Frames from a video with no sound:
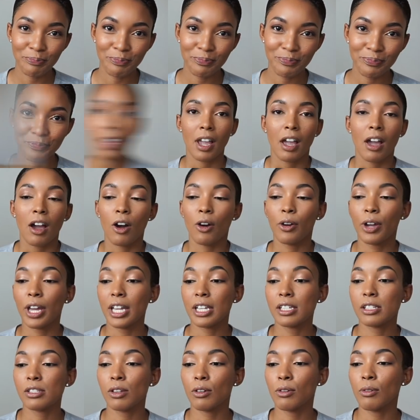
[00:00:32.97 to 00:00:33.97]

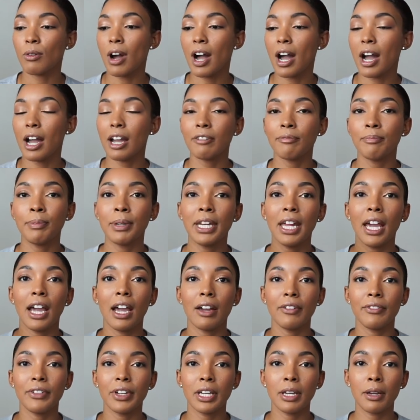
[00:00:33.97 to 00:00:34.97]
Okay, so I've been
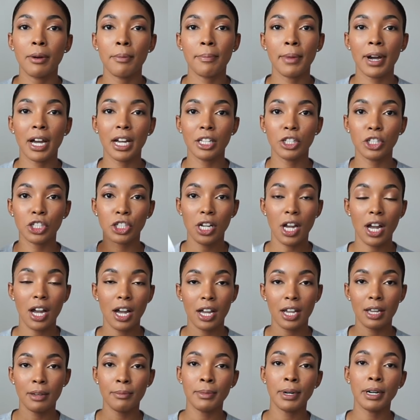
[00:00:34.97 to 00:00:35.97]
having my
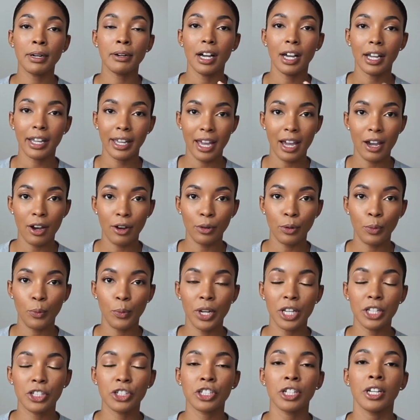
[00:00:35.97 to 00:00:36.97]
Chime account,
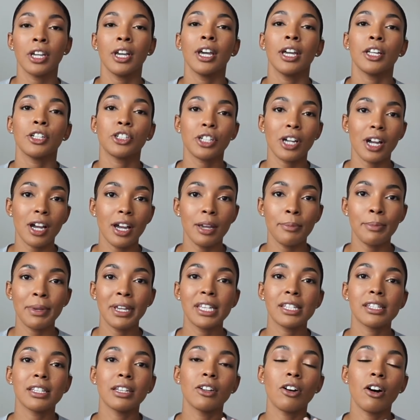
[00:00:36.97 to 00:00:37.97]
which Chime
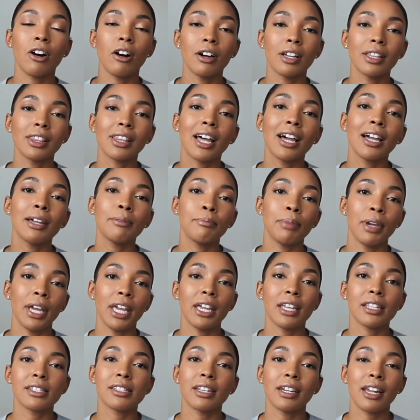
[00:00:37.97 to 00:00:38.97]
is an online
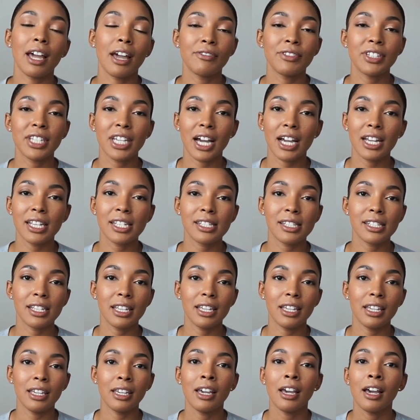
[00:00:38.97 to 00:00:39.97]
bank. It's an F D I
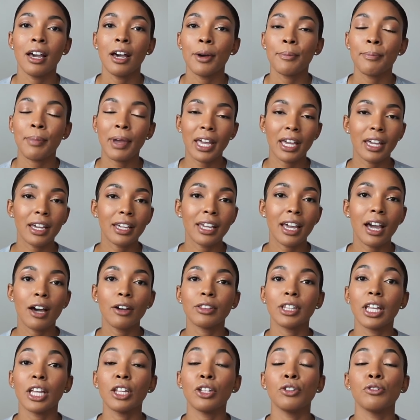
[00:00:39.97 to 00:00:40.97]
C bank
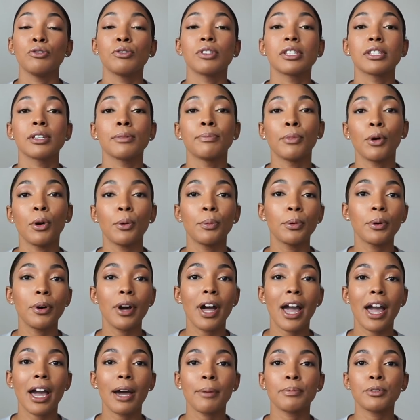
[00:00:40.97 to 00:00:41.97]
account that uses a
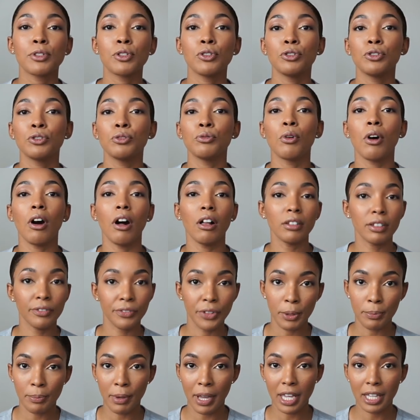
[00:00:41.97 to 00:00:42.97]
mobile app to do all of
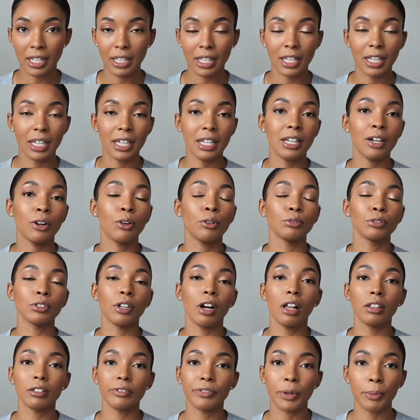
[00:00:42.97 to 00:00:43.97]
your banking and hold
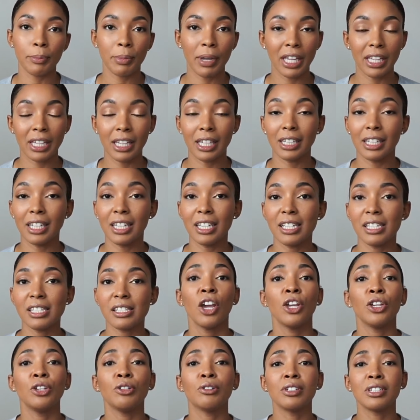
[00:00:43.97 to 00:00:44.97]
all of your banking
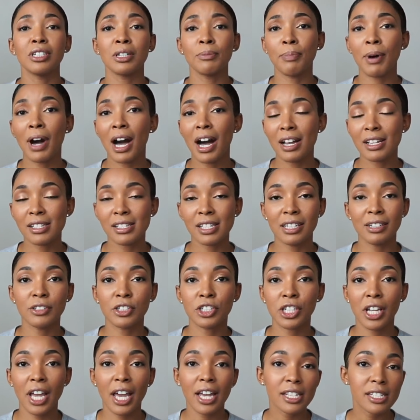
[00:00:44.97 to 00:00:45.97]
needs. You can deposit
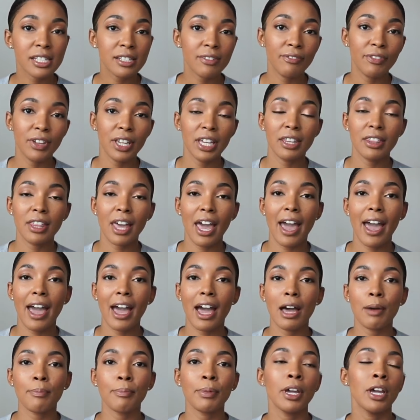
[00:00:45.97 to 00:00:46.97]
checks via the
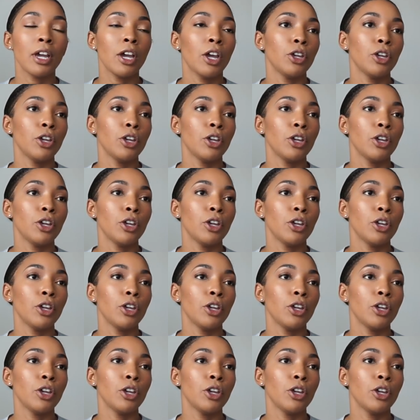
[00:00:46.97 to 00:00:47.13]
app.